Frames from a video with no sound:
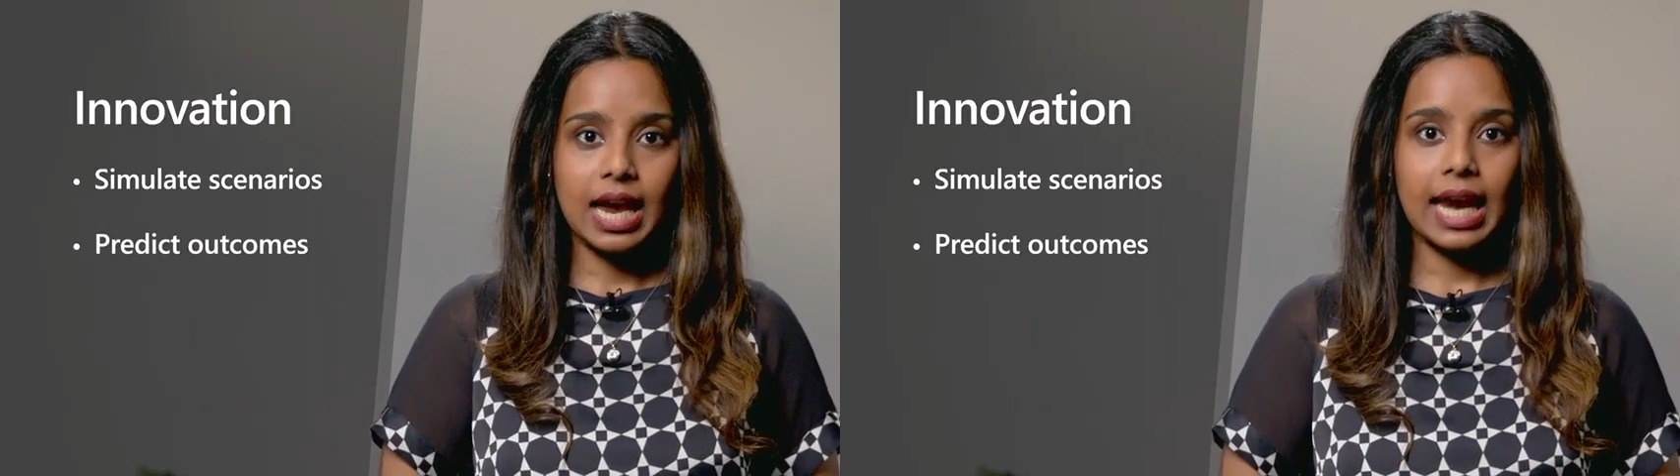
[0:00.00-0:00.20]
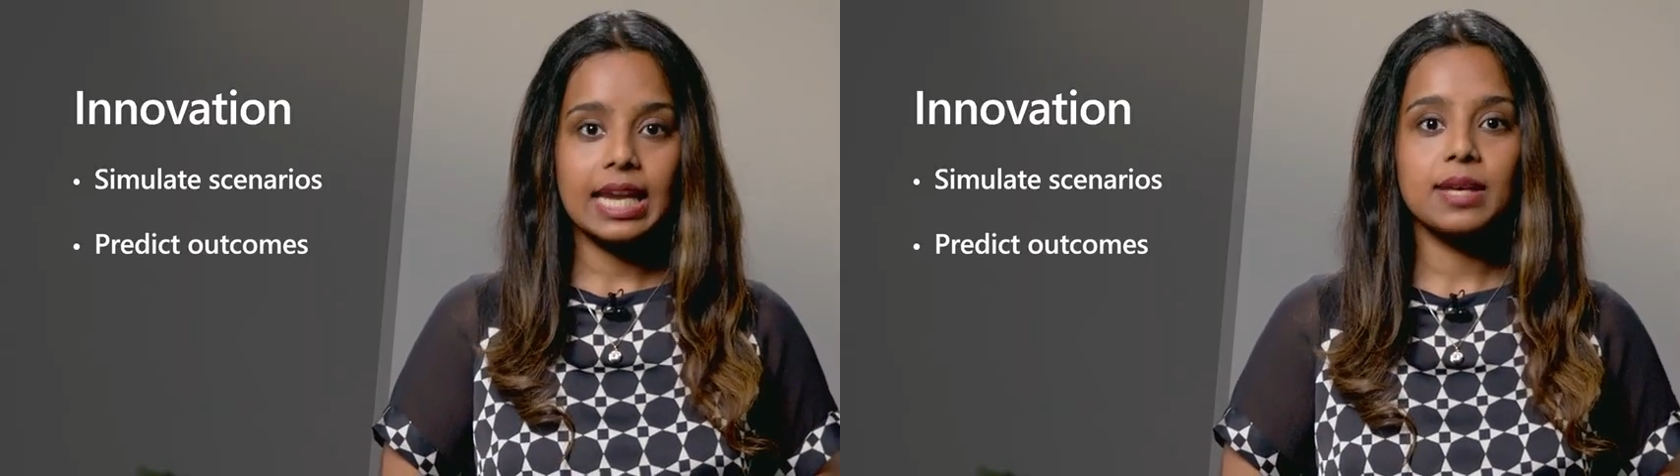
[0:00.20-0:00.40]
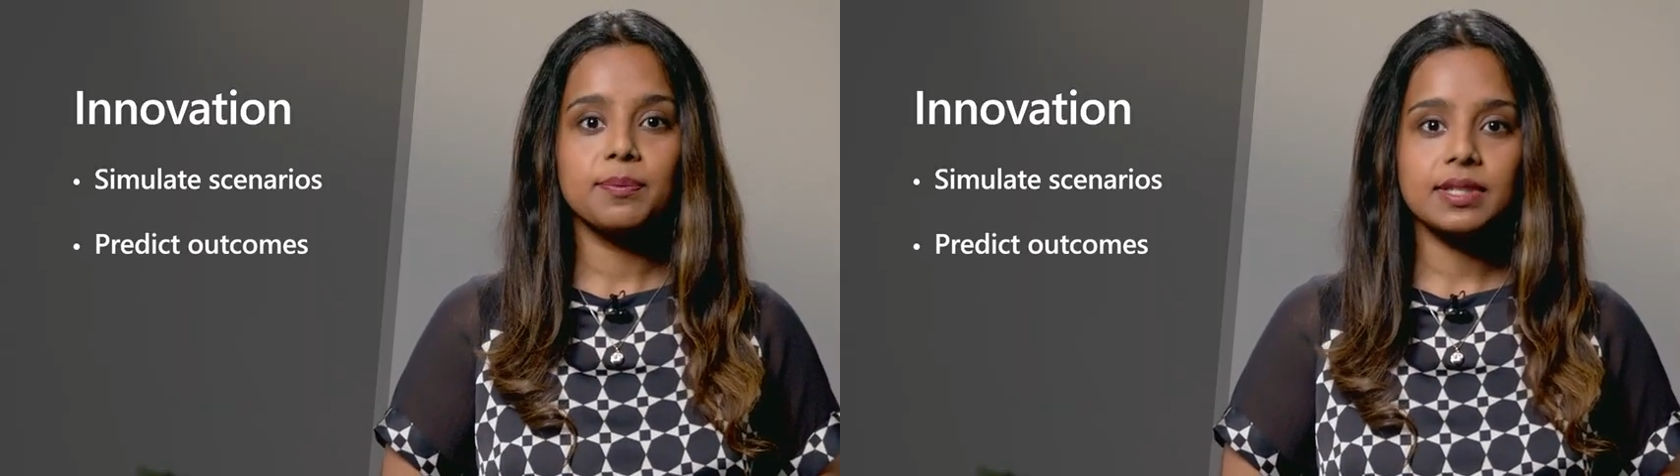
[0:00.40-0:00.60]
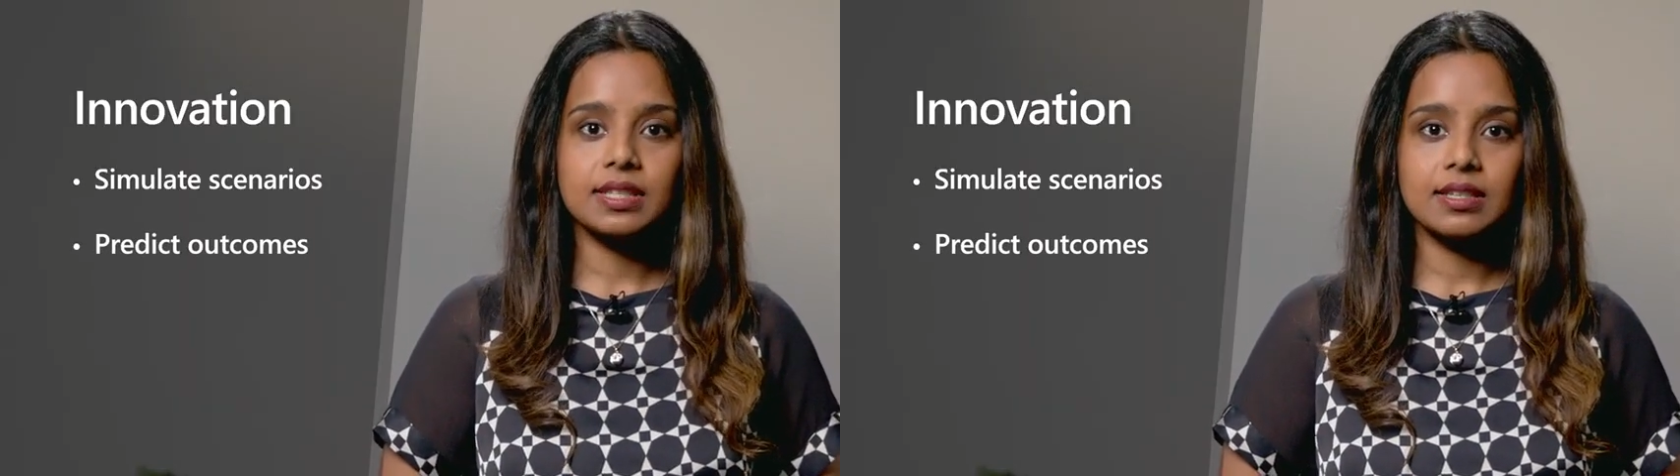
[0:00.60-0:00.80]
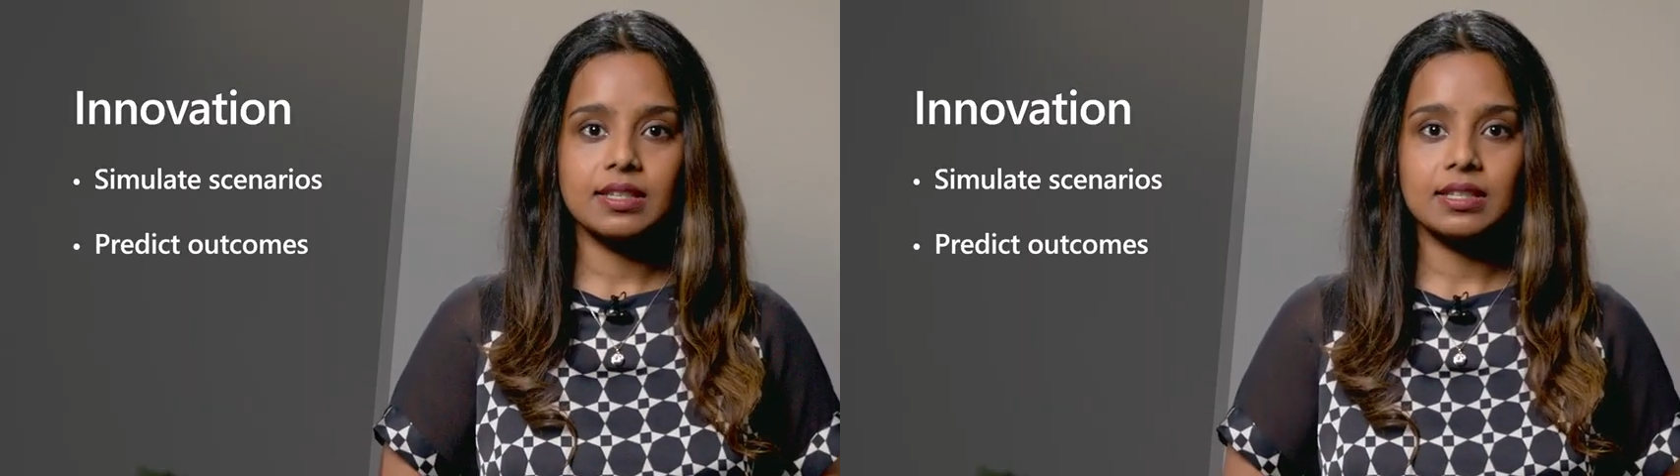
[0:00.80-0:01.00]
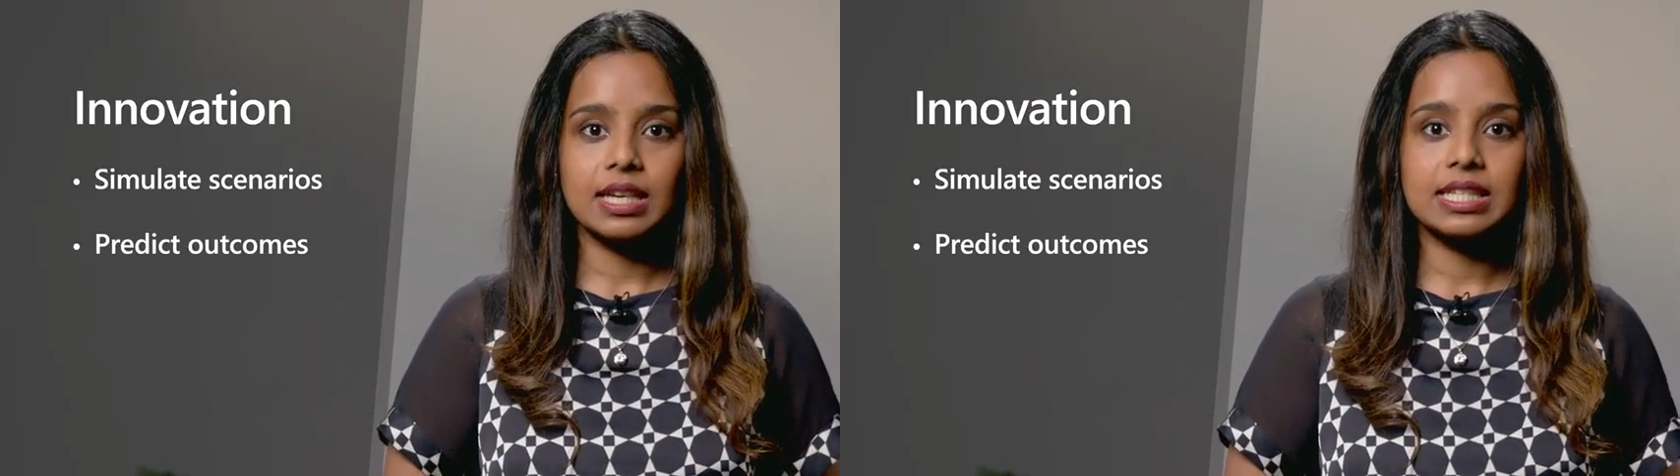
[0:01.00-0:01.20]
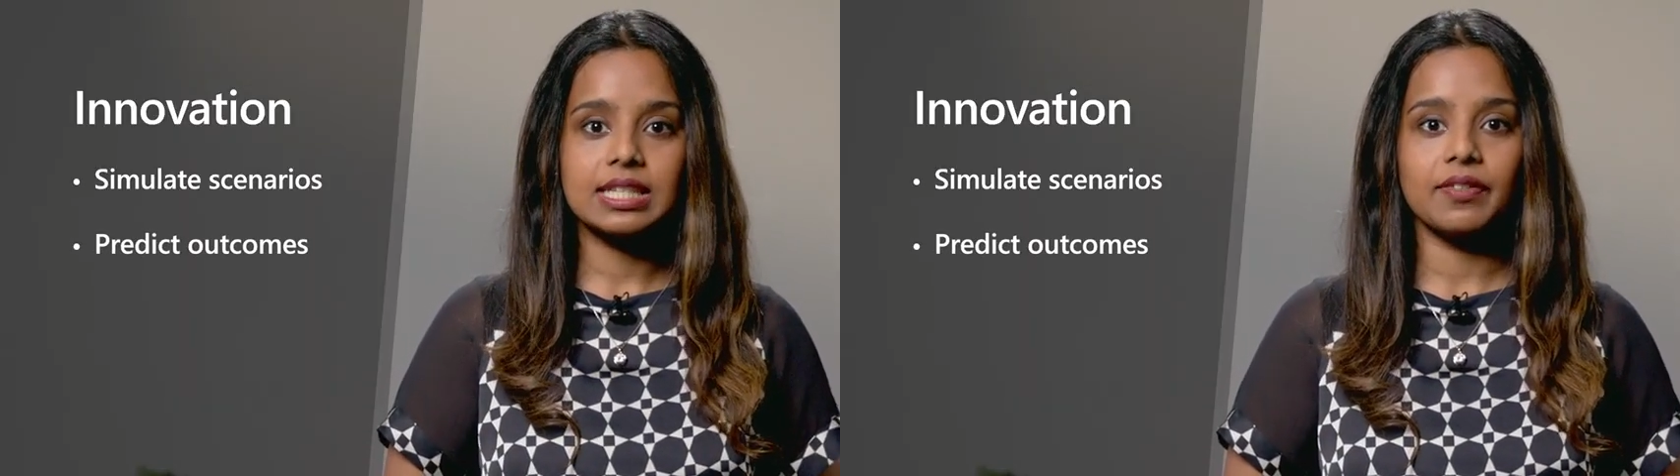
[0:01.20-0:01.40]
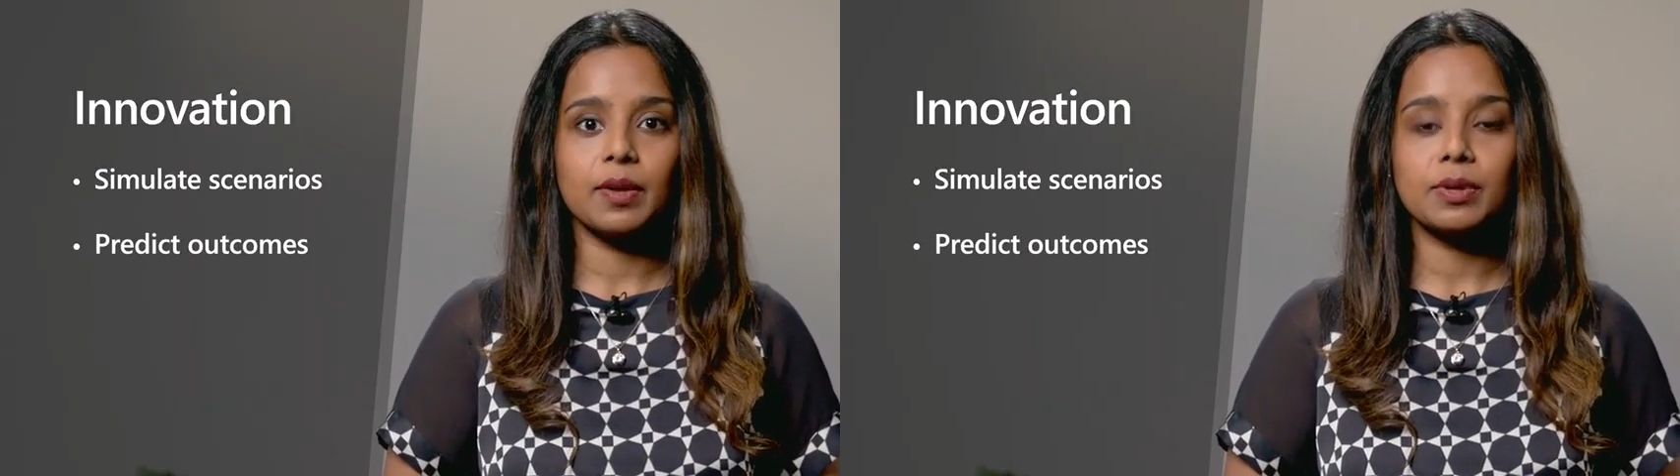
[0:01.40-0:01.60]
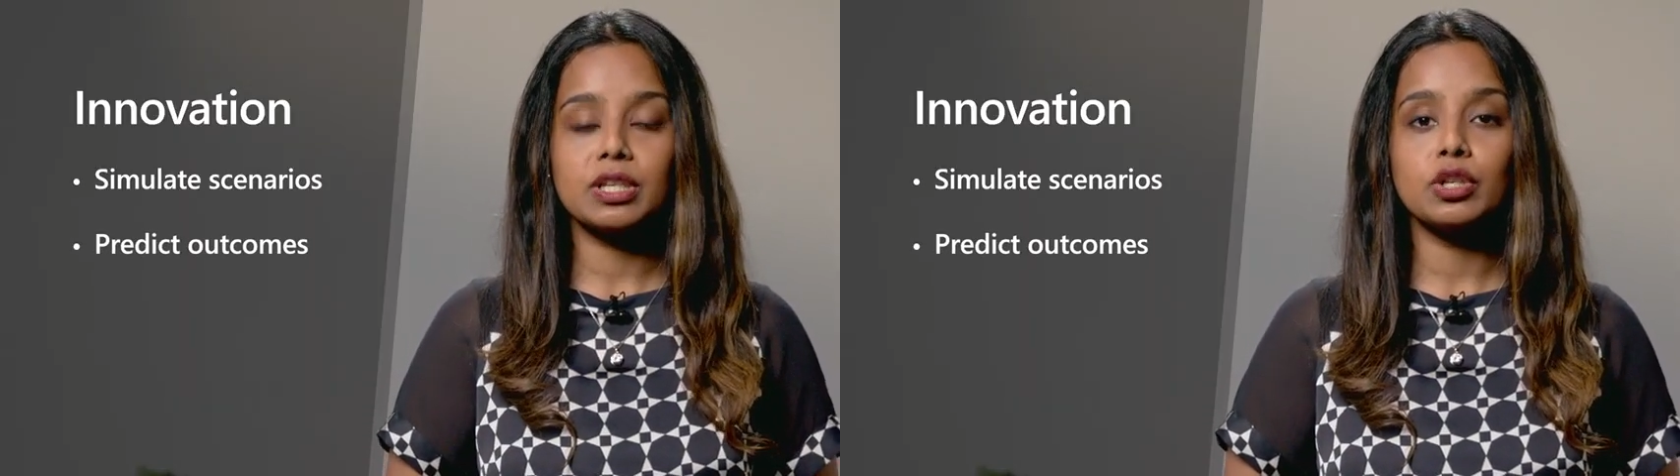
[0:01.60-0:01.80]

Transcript: aiding businesses in developing